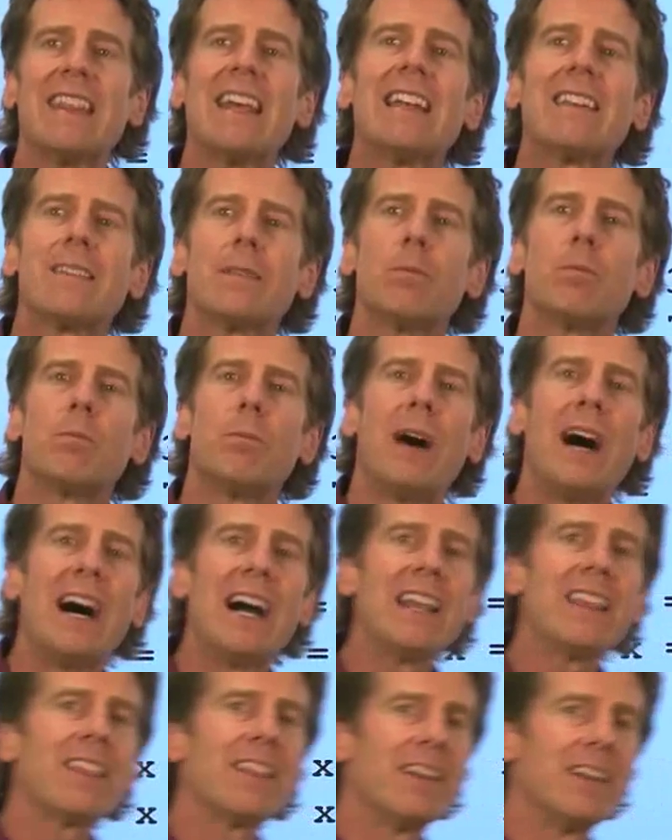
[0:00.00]
That's
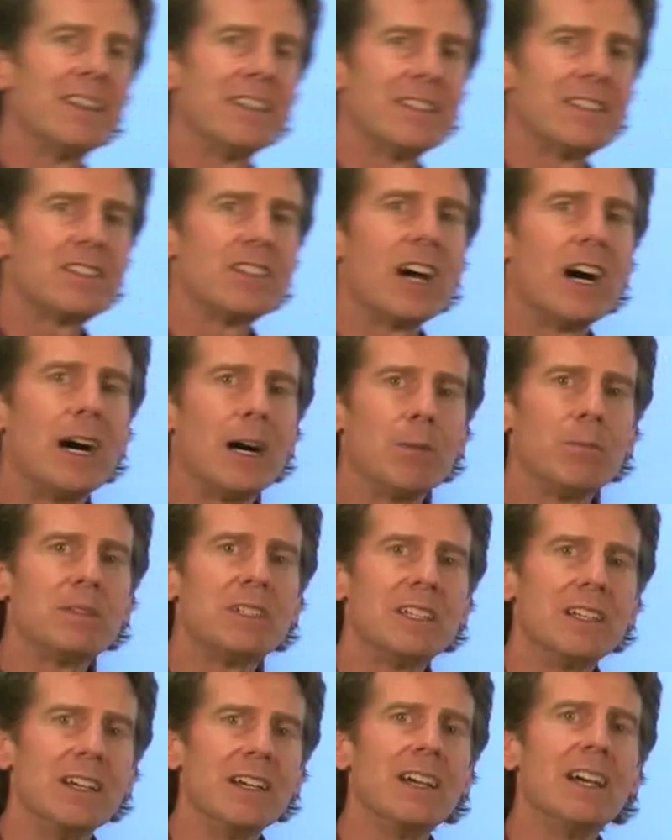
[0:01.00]
Python's job
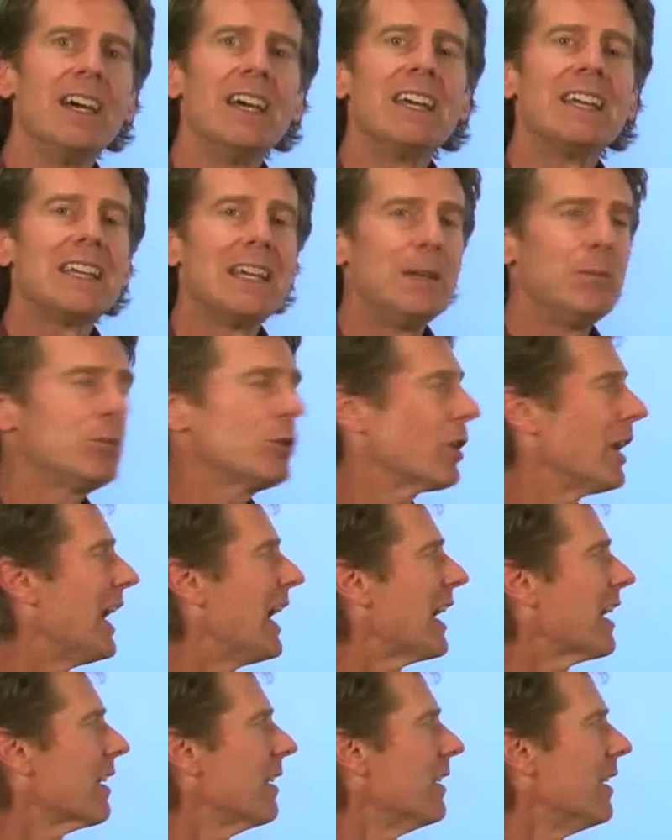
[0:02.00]
to keep
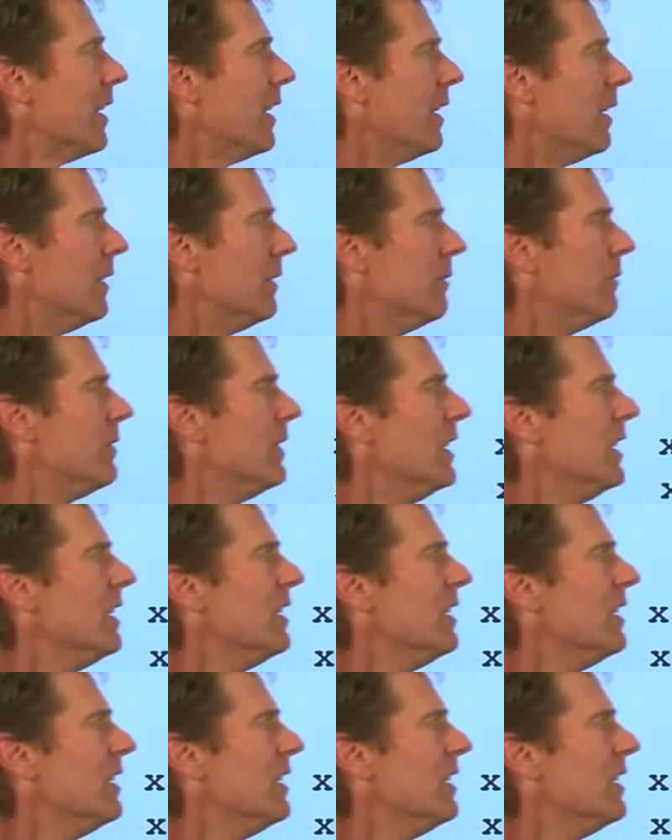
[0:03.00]
track of